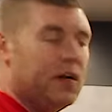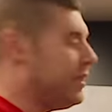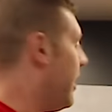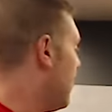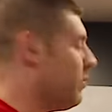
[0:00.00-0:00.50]
all
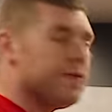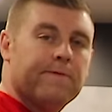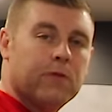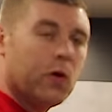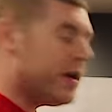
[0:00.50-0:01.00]
together with the
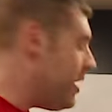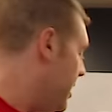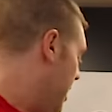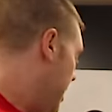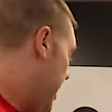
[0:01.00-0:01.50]

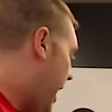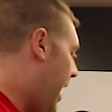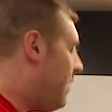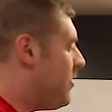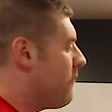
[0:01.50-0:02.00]
40.
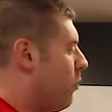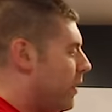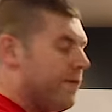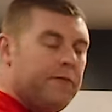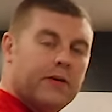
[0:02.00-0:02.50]
And if you ever
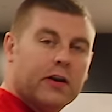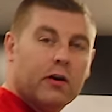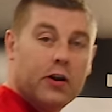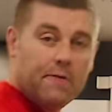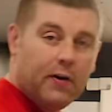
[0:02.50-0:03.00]
wanna
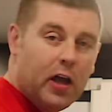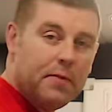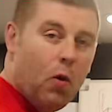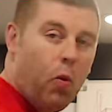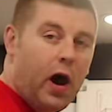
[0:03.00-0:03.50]
figure out your
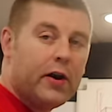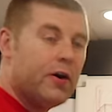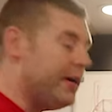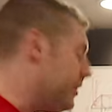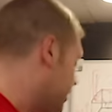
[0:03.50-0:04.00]
volume of
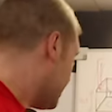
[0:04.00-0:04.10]
water in your